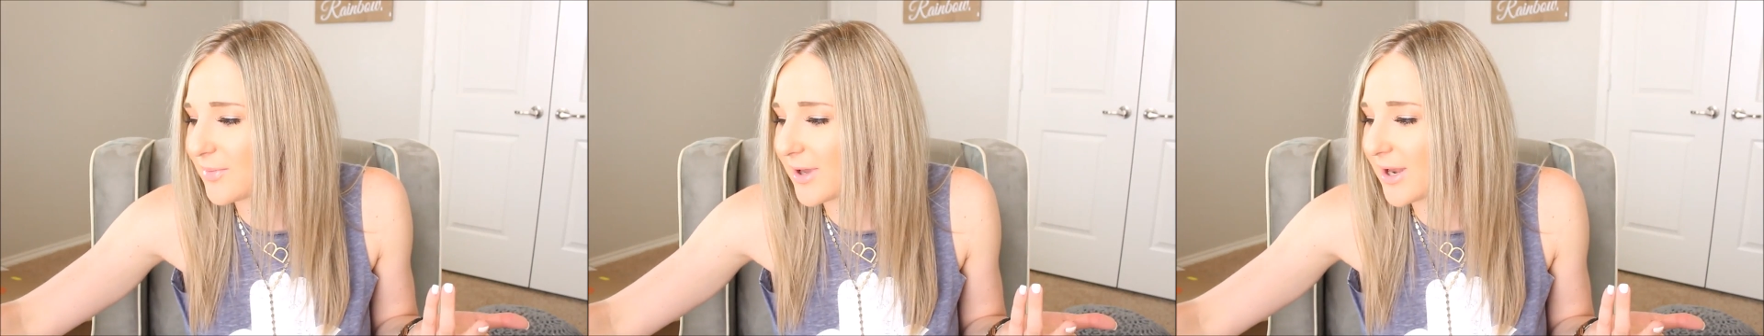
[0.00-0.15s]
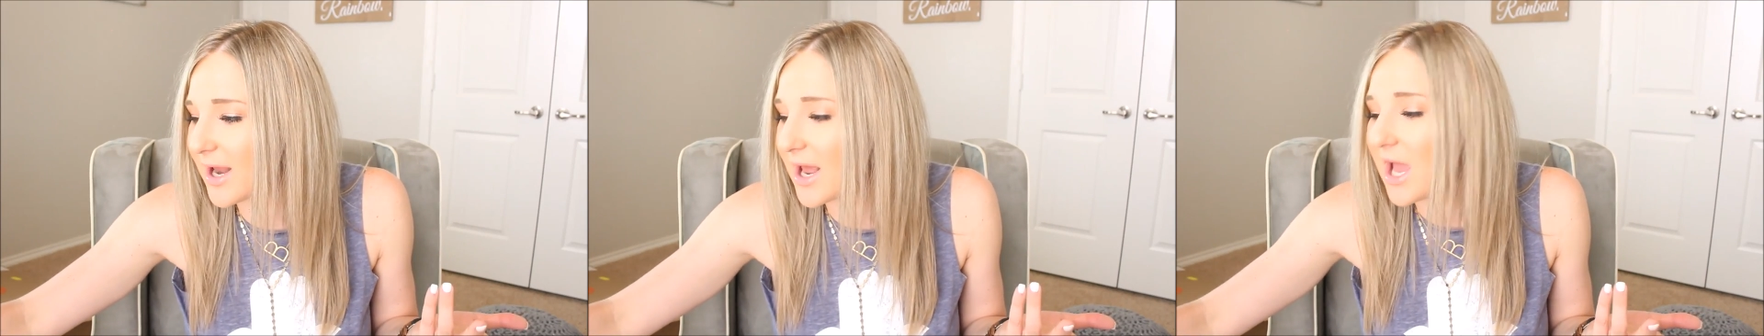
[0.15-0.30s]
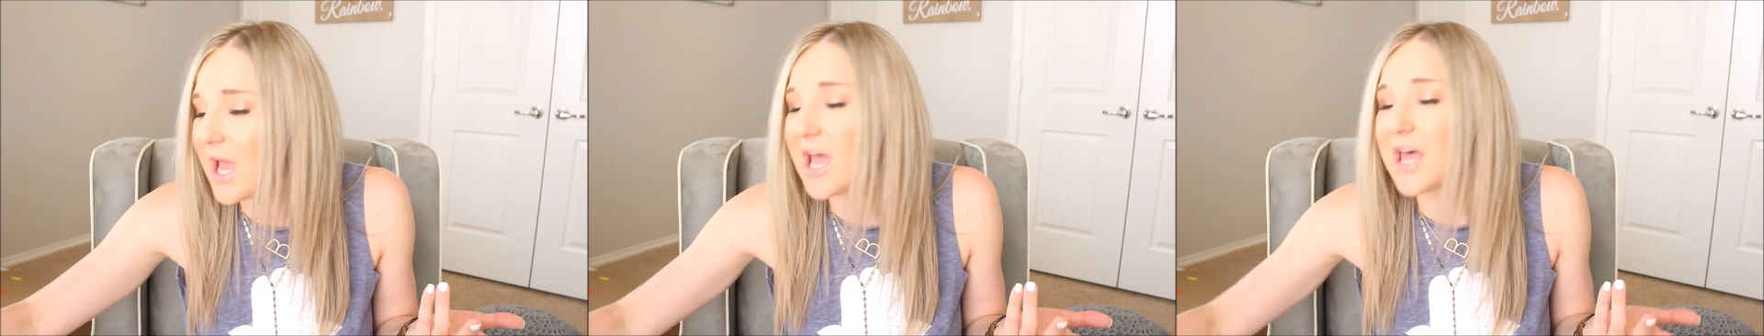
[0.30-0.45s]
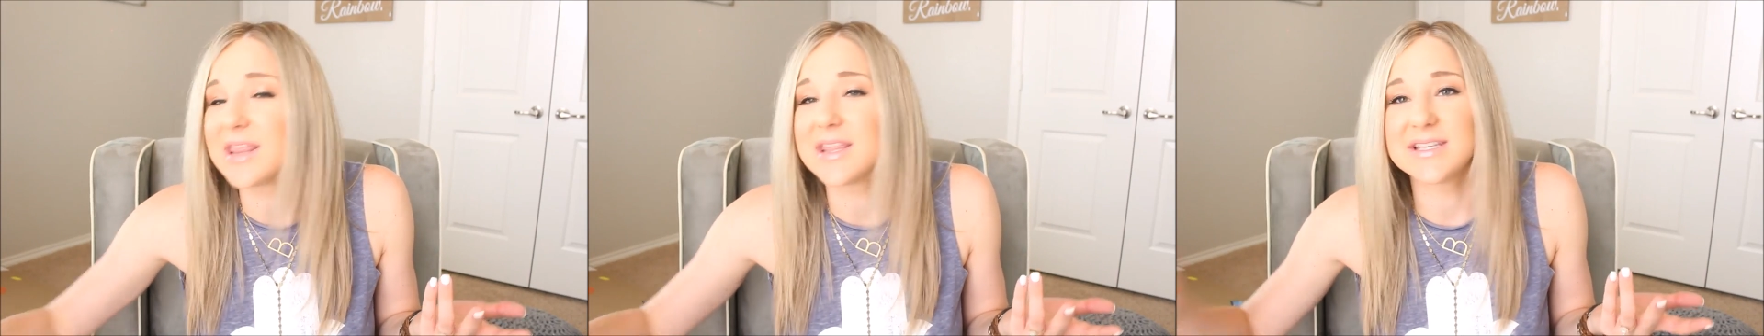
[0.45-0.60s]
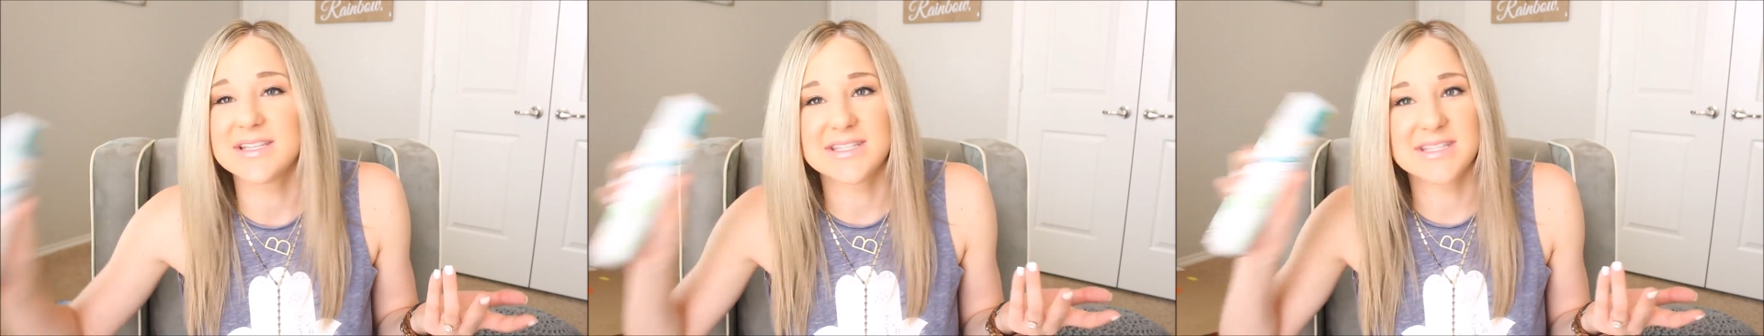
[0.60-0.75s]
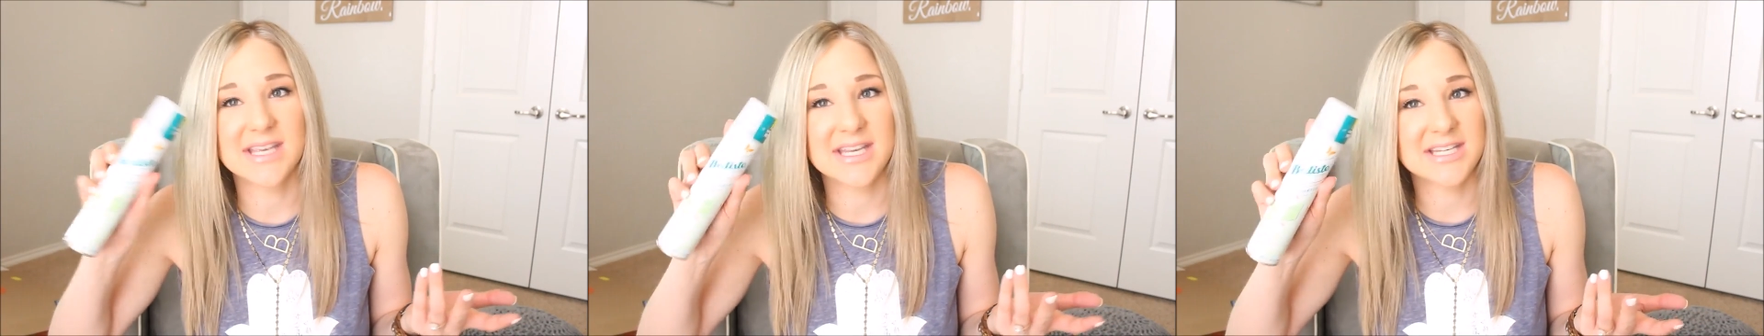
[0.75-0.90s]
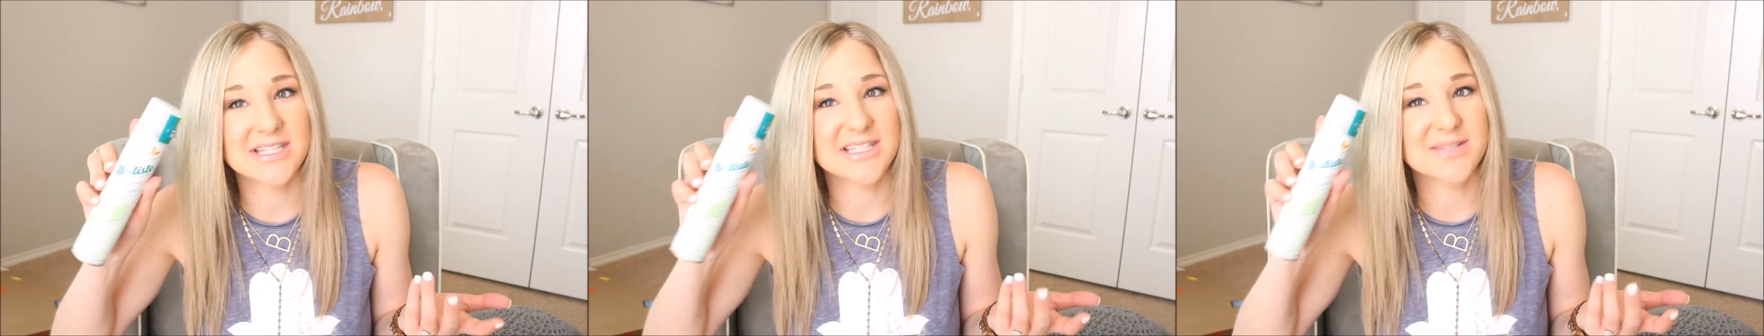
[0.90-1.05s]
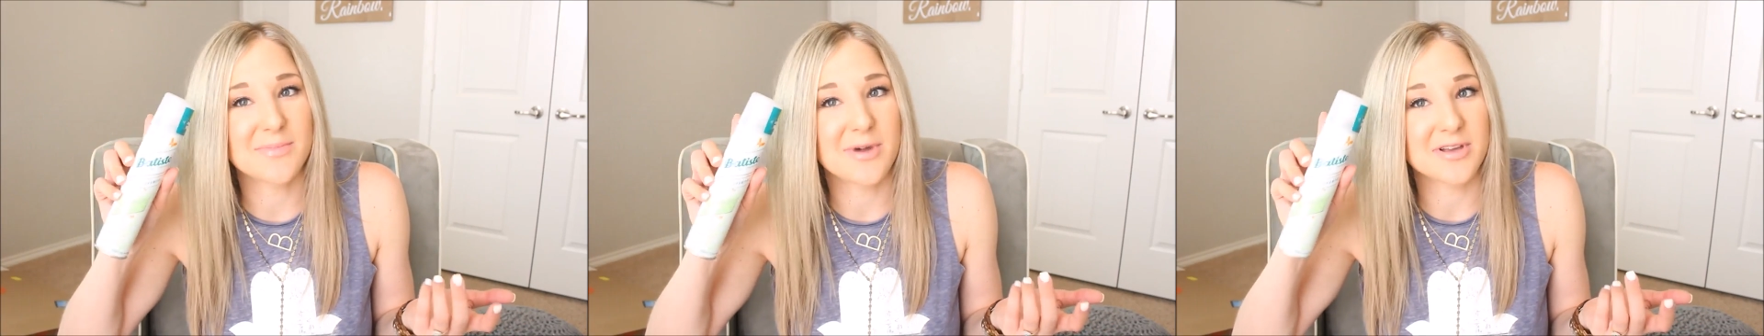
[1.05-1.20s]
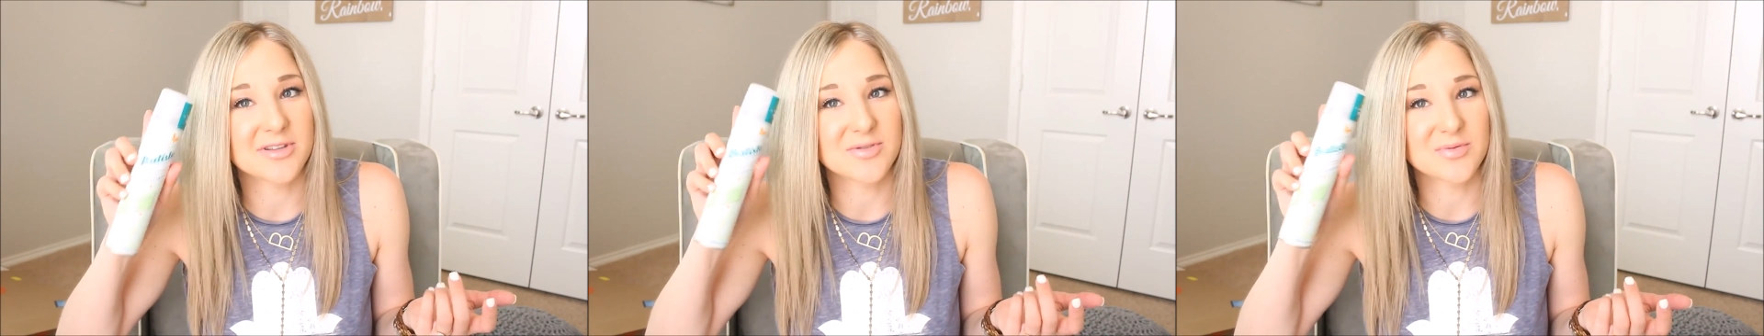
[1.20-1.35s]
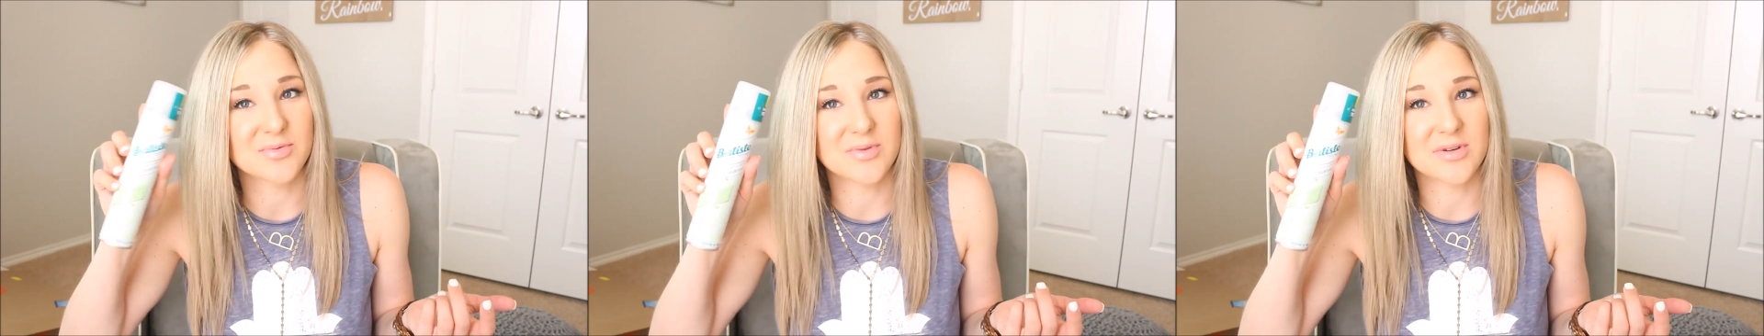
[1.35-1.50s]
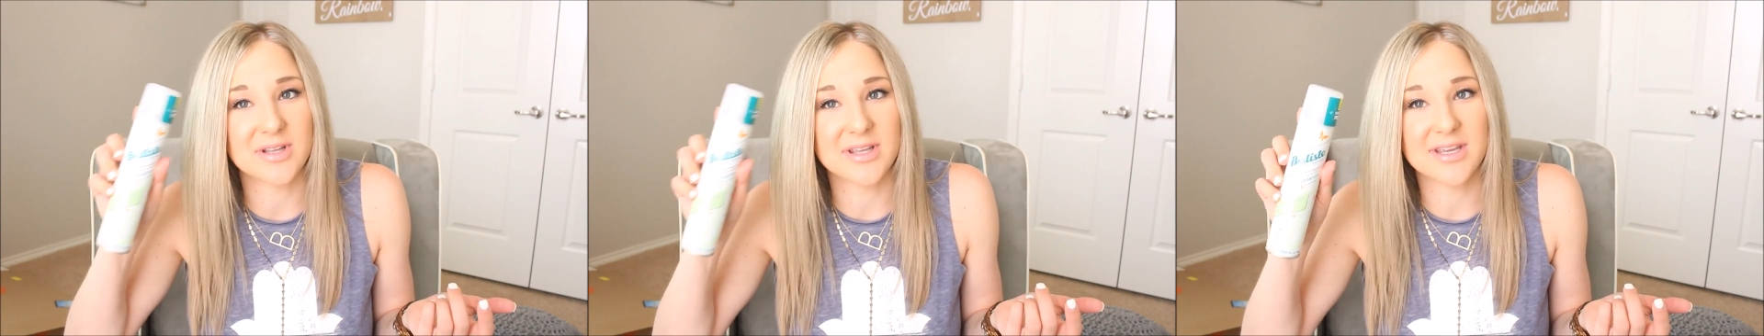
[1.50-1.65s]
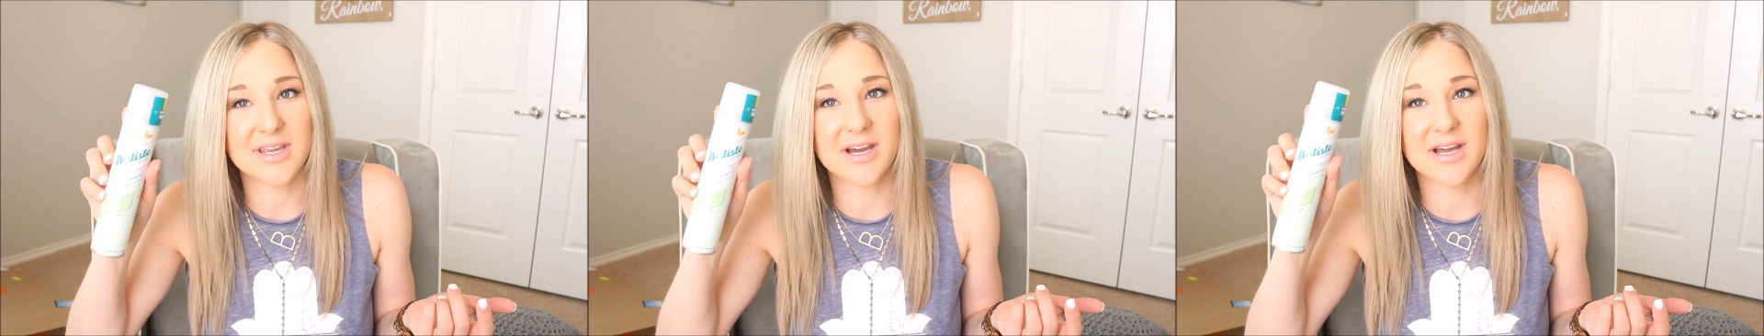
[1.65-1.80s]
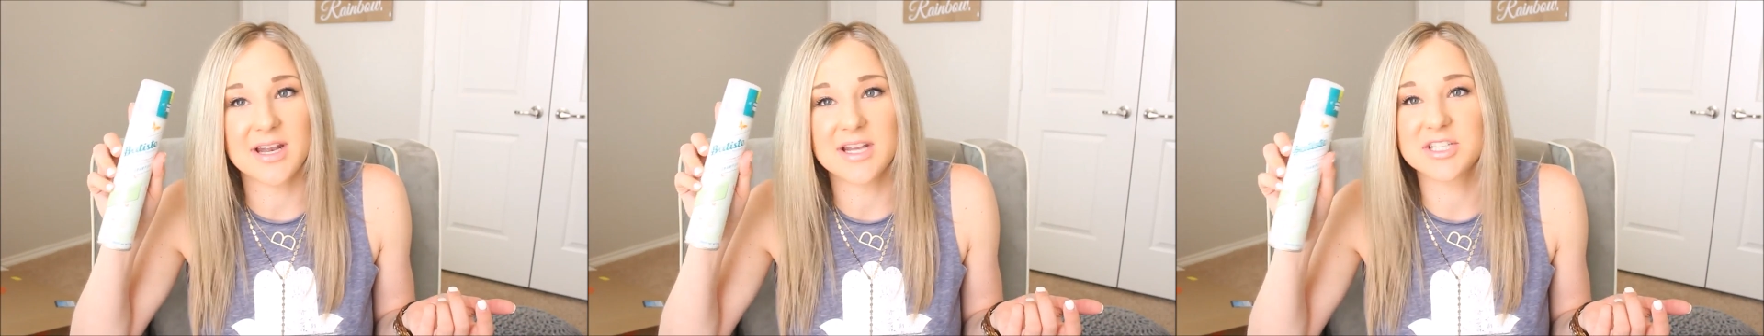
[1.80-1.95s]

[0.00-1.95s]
but the scent smells really good.